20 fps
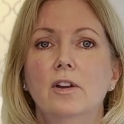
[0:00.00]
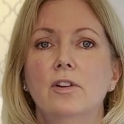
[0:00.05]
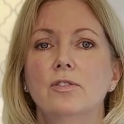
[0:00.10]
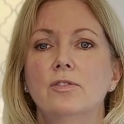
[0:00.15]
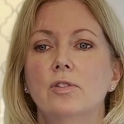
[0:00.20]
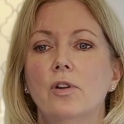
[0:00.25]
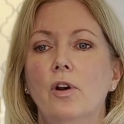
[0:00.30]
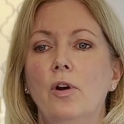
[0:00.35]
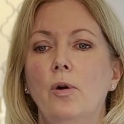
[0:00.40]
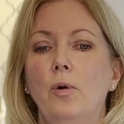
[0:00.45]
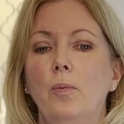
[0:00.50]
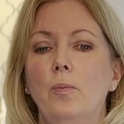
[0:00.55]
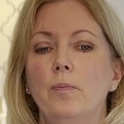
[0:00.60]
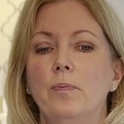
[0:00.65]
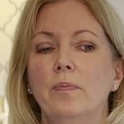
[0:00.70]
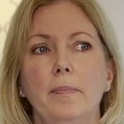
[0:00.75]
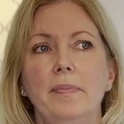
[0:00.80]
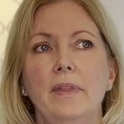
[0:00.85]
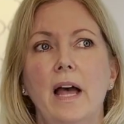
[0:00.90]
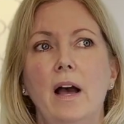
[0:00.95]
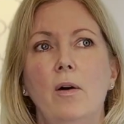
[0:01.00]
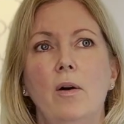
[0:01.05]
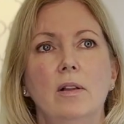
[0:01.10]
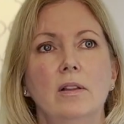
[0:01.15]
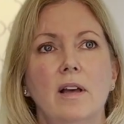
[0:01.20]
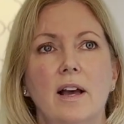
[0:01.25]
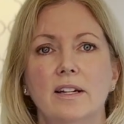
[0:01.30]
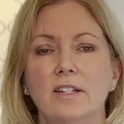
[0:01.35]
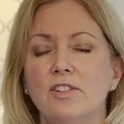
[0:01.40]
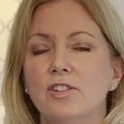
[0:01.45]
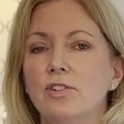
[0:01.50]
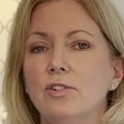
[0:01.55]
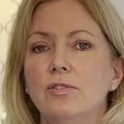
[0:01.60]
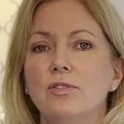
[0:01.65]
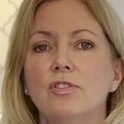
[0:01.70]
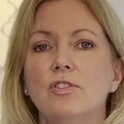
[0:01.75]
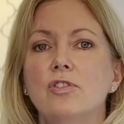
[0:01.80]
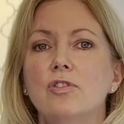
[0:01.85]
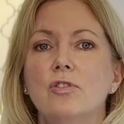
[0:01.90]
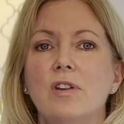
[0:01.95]
So now a lot of
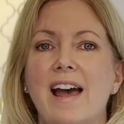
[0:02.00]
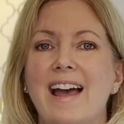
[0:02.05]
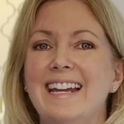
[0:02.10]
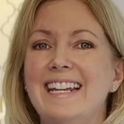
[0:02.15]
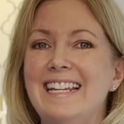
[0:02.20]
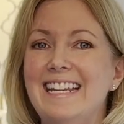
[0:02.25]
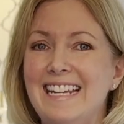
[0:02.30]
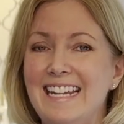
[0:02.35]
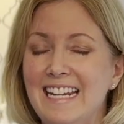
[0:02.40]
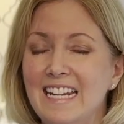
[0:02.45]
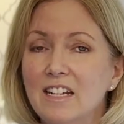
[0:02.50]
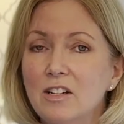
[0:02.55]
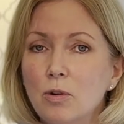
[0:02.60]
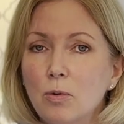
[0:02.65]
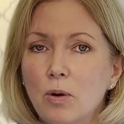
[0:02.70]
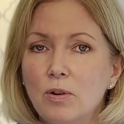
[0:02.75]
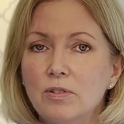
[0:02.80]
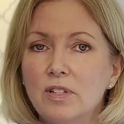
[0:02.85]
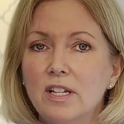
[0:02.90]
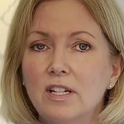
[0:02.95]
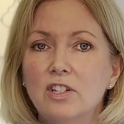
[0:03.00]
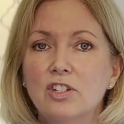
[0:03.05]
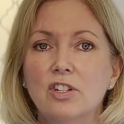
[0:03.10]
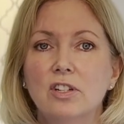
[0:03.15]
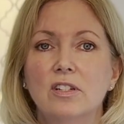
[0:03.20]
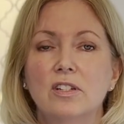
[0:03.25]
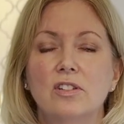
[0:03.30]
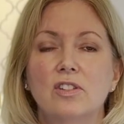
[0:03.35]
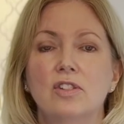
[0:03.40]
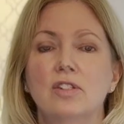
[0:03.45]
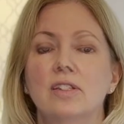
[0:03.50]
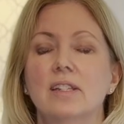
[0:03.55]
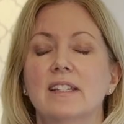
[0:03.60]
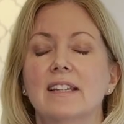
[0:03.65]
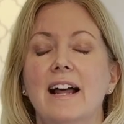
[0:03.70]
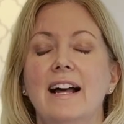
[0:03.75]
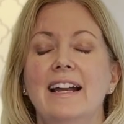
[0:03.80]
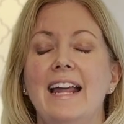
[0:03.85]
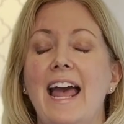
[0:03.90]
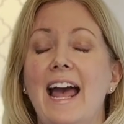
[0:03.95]
students do not need quotations, does
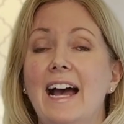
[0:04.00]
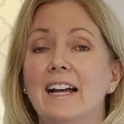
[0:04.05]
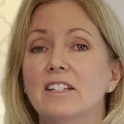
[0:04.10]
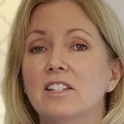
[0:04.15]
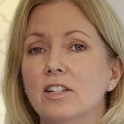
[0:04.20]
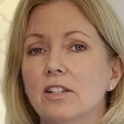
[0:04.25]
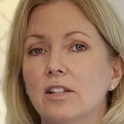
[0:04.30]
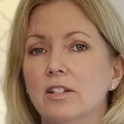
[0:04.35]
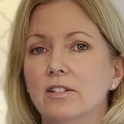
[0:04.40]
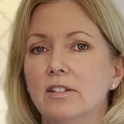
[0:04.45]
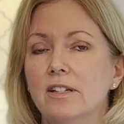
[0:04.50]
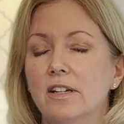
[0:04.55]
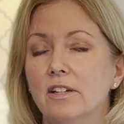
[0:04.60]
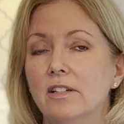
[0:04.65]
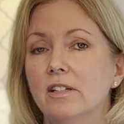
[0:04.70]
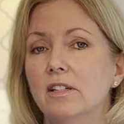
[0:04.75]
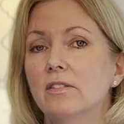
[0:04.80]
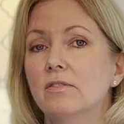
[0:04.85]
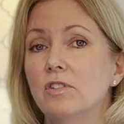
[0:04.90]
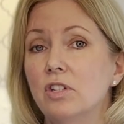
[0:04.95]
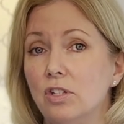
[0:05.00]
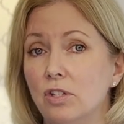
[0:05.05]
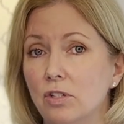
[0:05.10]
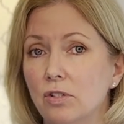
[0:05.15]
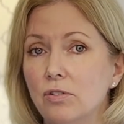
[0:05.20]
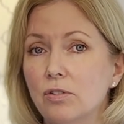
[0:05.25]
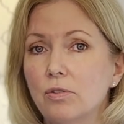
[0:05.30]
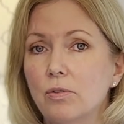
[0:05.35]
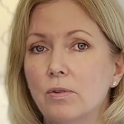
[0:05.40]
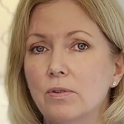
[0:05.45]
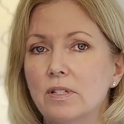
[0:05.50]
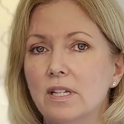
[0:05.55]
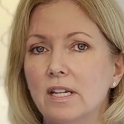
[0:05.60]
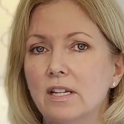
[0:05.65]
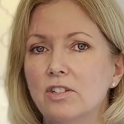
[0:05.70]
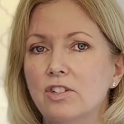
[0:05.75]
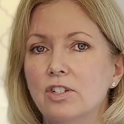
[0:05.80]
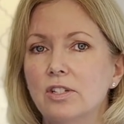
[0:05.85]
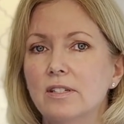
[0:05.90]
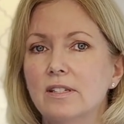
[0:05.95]
not add to their narrative to use
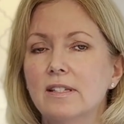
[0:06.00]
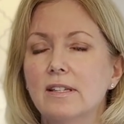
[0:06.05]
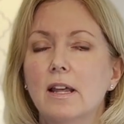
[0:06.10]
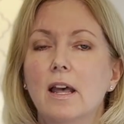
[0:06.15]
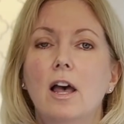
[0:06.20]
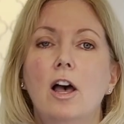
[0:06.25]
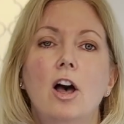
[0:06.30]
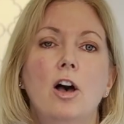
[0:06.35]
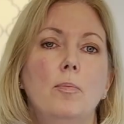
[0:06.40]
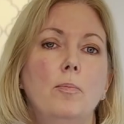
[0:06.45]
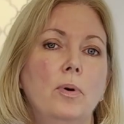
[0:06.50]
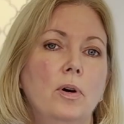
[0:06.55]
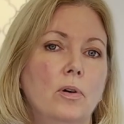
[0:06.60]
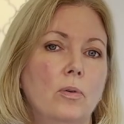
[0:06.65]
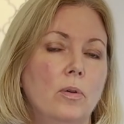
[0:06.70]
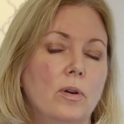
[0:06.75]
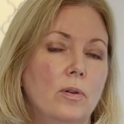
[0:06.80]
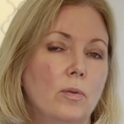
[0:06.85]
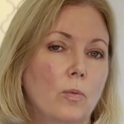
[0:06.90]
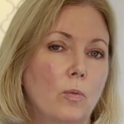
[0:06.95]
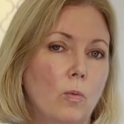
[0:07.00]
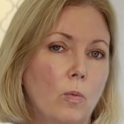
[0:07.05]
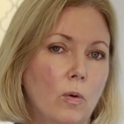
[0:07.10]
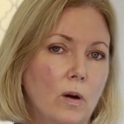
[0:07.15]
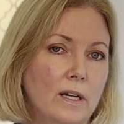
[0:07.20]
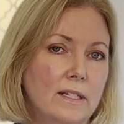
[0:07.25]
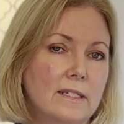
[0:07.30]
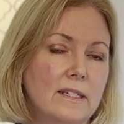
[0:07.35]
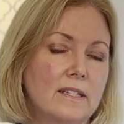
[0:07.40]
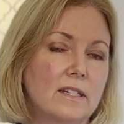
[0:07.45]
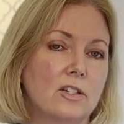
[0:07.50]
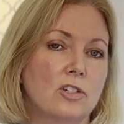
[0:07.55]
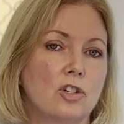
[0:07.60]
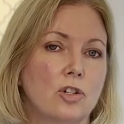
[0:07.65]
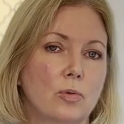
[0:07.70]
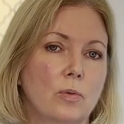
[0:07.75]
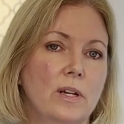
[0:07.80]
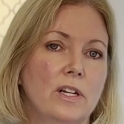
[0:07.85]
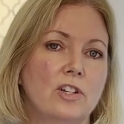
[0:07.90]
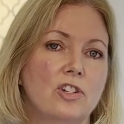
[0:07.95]
quotations, but one
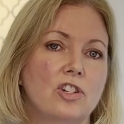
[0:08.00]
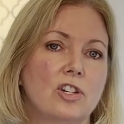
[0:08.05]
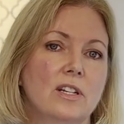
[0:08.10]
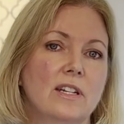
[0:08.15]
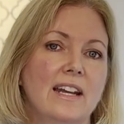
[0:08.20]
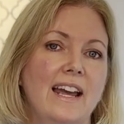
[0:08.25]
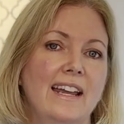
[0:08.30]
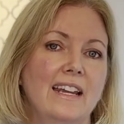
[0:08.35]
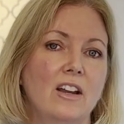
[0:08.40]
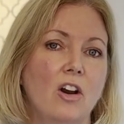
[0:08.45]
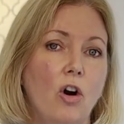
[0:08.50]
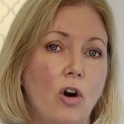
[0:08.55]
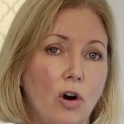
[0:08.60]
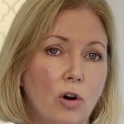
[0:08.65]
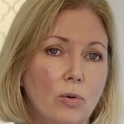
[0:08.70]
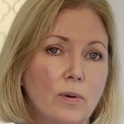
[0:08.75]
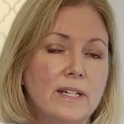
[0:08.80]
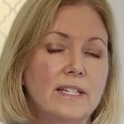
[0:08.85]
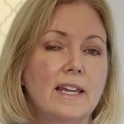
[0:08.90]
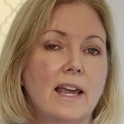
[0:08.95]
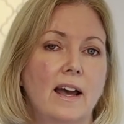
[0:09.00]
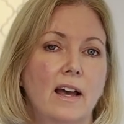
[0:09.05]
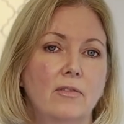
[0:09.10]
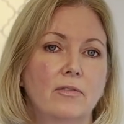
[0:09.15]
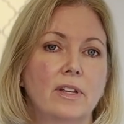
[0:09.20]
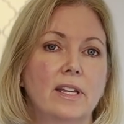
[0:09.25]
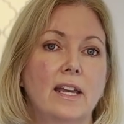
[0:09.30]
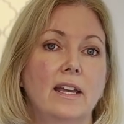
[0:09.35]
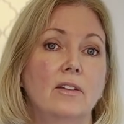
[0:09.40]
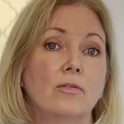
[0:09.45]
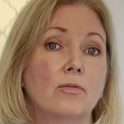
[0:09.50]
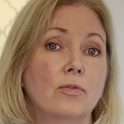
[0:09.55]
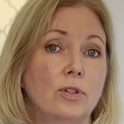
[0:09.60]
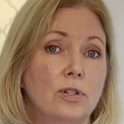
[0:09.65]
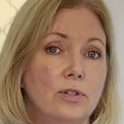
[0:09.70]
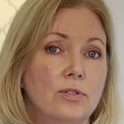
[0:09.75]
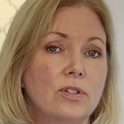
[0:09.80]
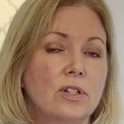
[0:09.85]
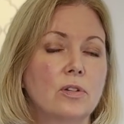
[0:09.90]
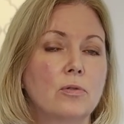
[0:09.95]
situation I always advocate for
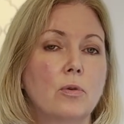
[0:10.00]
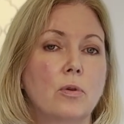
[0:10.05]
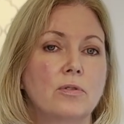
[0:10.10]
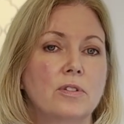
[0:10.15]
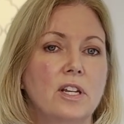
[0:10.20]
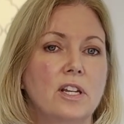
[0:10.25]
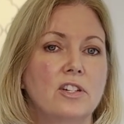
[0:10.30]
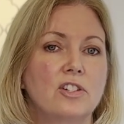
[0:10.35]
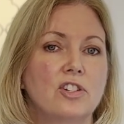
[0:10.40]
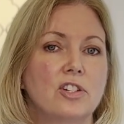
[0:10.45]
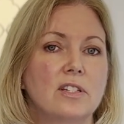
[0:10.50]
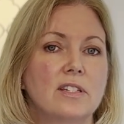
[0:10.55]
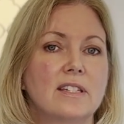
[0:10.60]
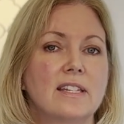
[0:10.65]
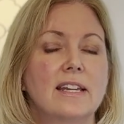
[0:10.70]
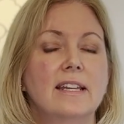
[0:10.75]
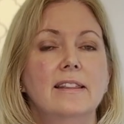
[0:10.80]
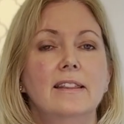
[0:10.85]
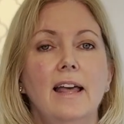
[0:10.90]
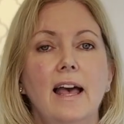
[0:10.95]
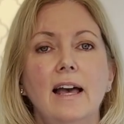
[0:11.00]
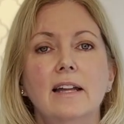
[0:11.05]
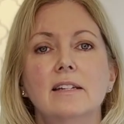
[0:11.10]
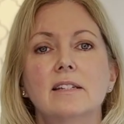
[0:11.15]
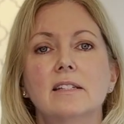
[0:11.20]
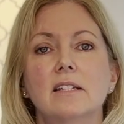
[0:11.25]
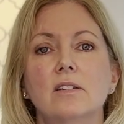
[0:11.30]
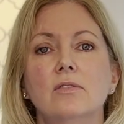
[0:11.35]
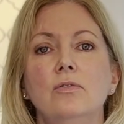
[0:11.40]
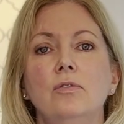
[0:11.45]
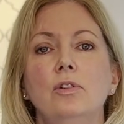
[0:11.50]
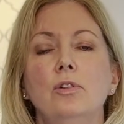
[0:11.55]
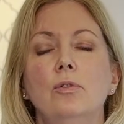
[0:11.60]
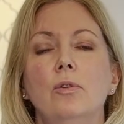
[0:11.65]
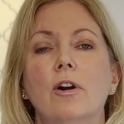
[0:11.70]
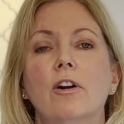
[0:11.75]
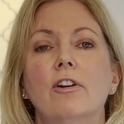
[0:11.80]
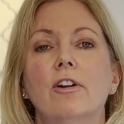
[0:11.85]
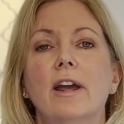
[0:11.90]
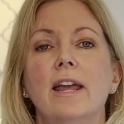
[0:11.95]
using quotations, and that is if
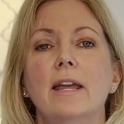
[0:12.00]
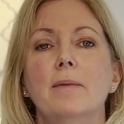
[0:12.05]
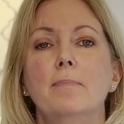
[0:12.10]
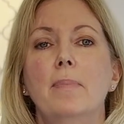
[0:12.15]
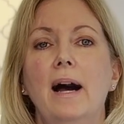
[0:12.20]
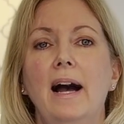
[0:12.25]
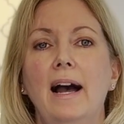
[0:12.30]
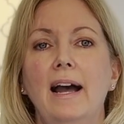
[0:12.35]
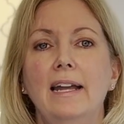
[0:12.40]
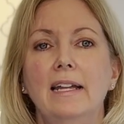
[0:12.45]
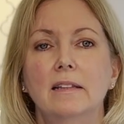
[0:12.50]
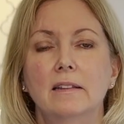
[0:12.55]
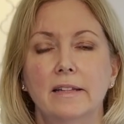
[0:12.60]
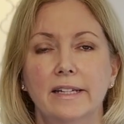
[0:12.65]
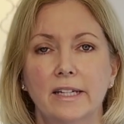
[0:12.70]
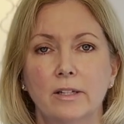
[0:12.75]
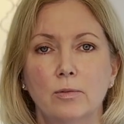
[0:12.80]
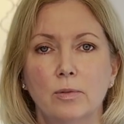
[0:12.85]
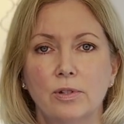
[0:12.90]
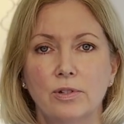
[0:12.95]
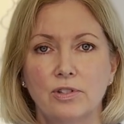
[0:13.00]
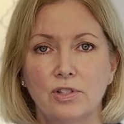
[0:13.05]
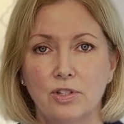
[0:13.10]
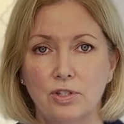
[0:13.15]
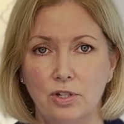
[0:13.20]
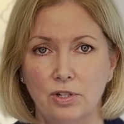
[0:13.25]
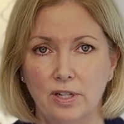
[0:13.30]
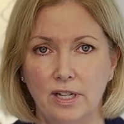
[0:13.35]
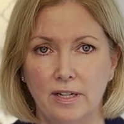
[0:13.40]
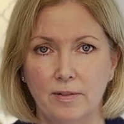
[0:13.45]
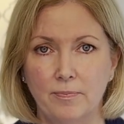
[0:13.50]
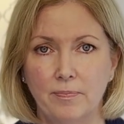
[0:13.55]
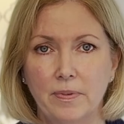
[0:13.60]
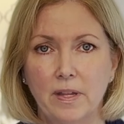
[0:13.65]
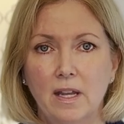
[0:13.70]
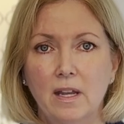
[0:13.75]
you are a bilingual student.